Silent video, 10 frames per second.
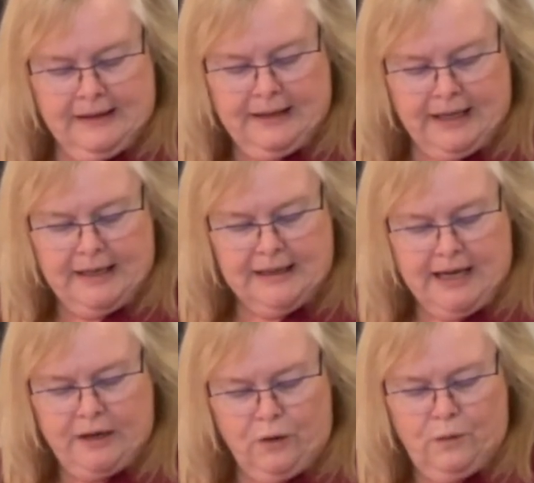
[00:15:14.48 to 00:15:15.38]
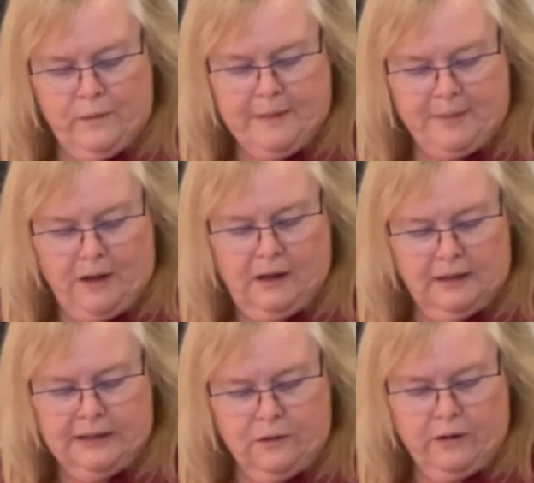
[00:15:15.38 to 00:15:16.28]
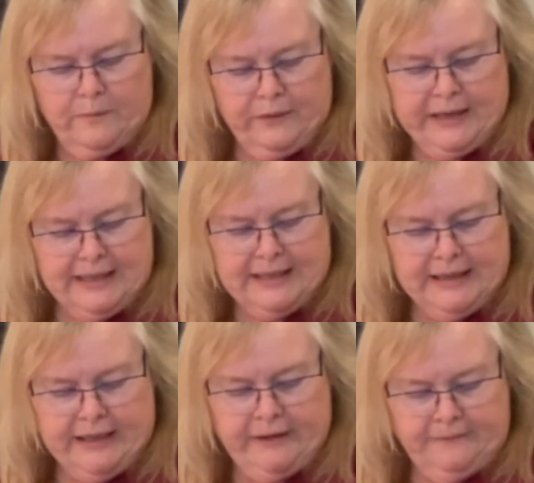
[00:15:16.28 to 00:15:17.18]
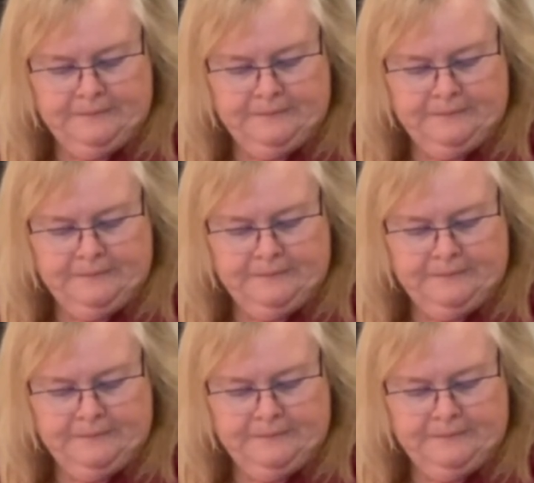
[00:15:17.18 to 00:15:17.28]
getting that Cool Whip all incorporated in there.